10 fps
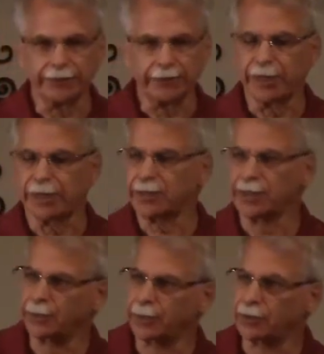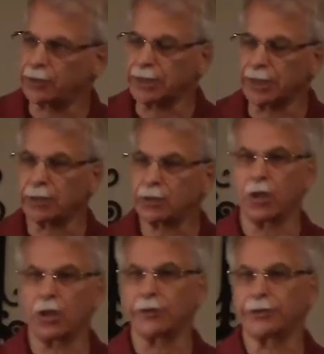from that time period, that God
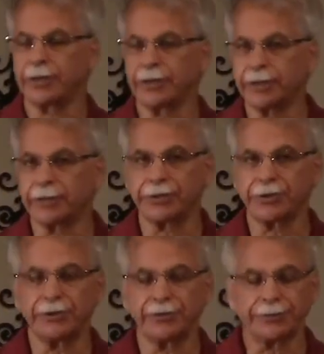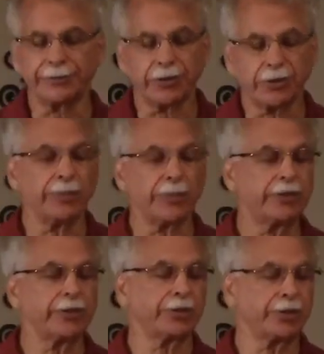called to serve Him. And so I
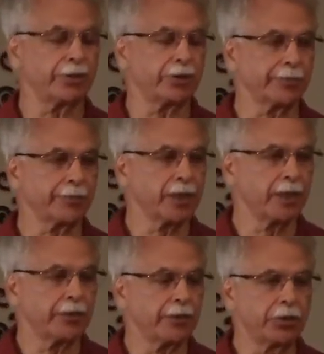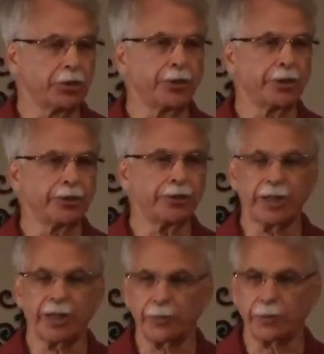made the decision to join the
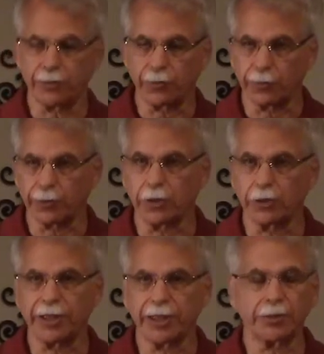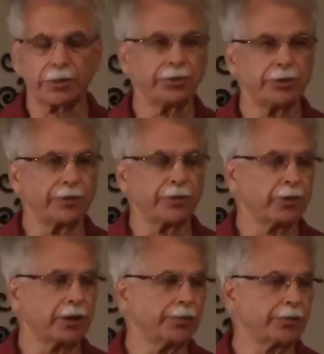staff. We were formerly called Campus Crusade for
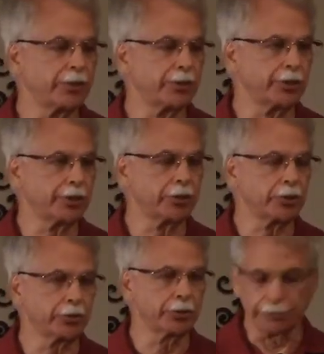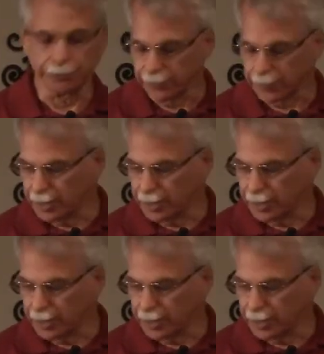Christ, but to join Cru.